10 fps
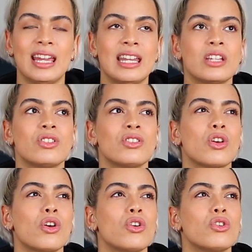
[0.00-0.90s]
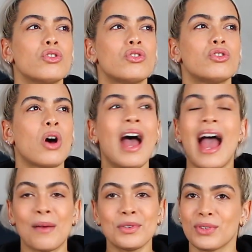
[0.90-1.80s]
It is so,
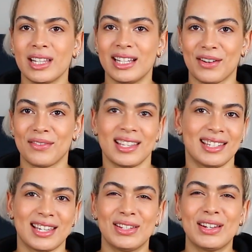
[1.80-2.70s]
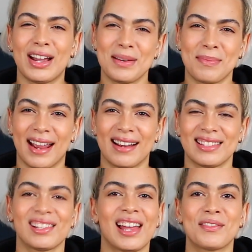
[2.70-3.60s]
I was really nervous because you know how your
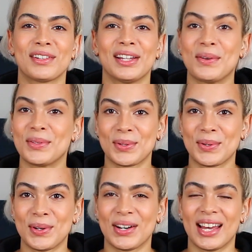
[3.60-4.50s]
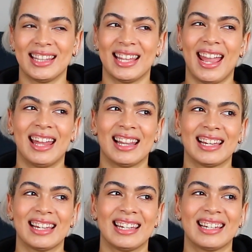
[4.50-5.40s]
parents are like really old school and they
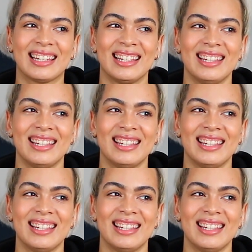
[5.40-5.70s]
like,